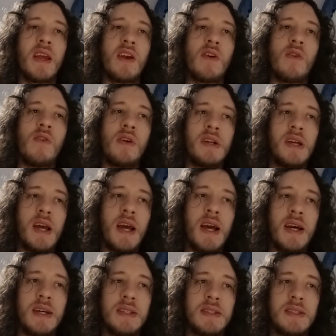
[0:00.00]
or
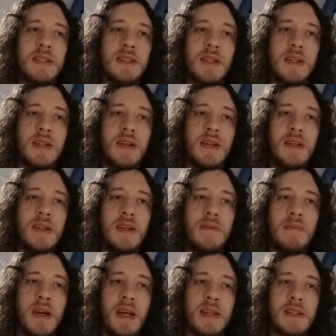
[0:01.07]
it
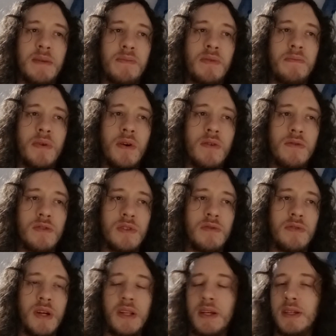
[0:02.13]
makes a proposal
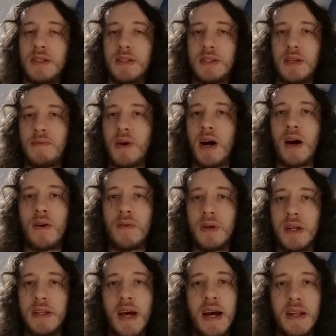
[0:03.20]
that is somehow
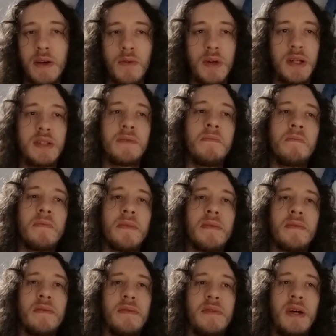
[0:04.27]
inadequate,
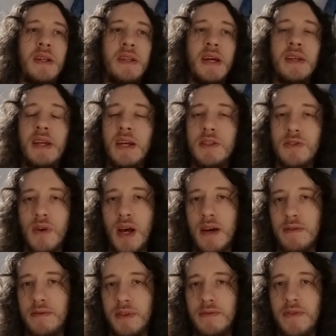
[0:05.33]
and in that case, you
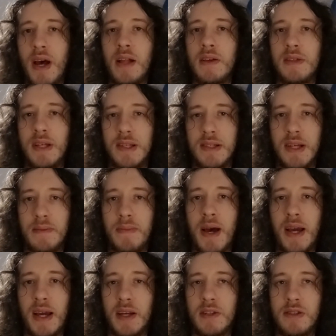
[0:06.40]
have invalidated that
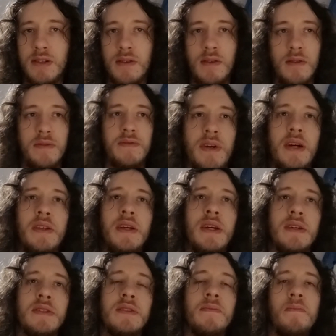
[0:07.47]
package of
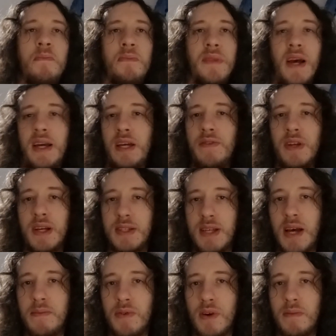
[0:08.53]
ideas. I give an
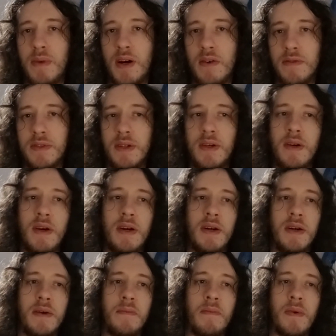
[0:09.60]
example about
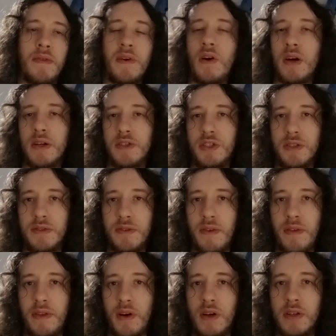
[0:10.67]
theologies.
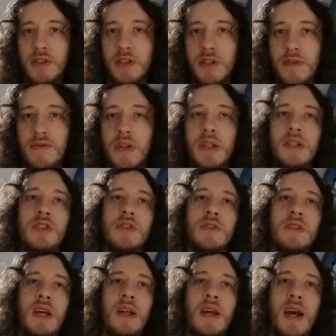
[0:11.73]
Theologies of religions
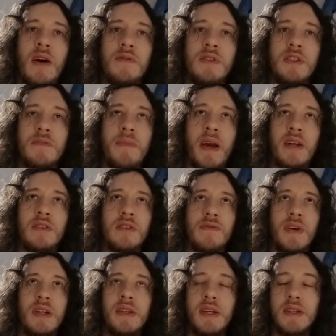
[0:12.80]
can count as packages of
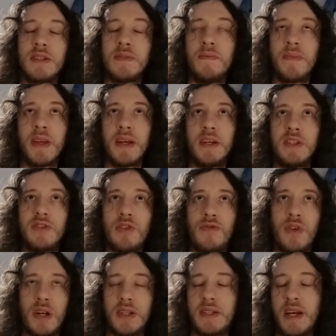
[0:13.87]
ideas. So,
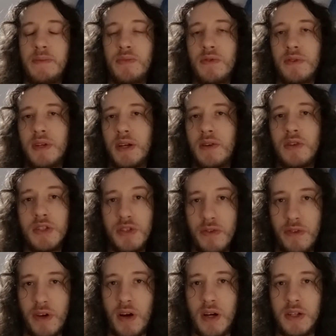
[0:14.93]
for example, the Christian
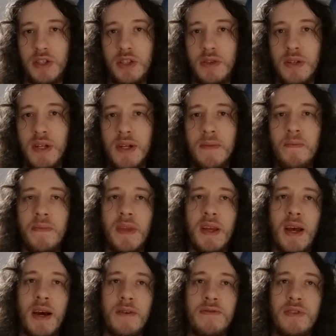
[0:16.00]
theology
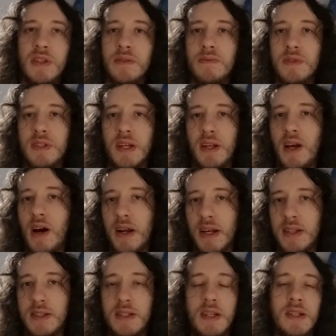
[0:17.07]
affirms that God
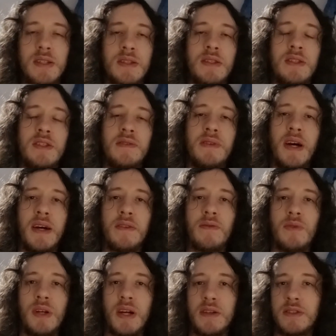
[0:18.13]
exists, that
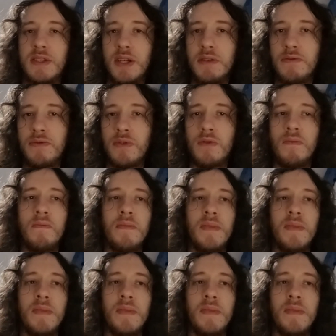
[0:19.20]
we are sinful.